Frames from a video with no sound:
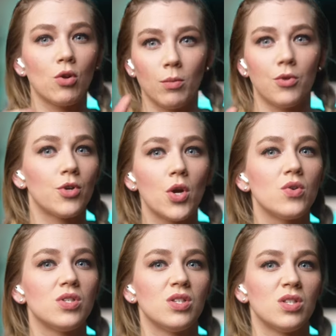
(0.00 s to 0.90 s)
them with their
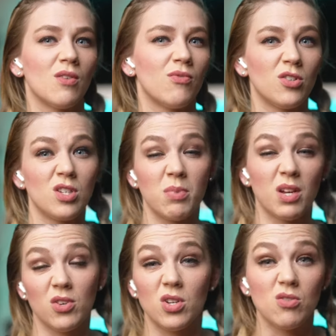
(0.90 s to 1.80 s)
noses and stuff, and they're just a bit of
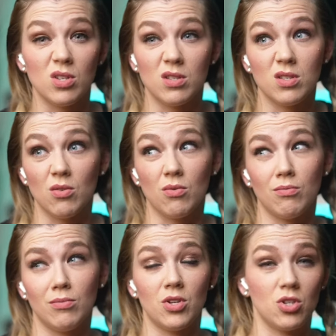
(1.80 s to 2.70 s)
a nuisance, so
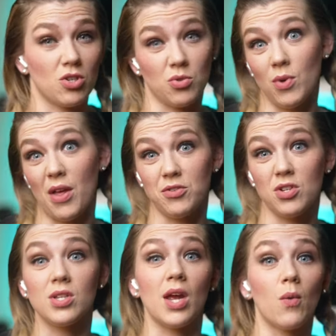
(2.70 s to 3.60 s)
the sharks would rather just
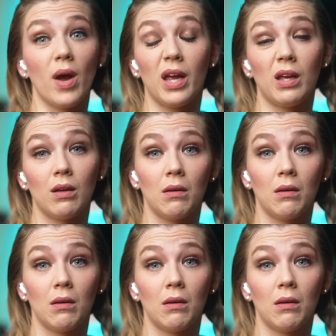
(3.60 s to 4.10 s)
stay away.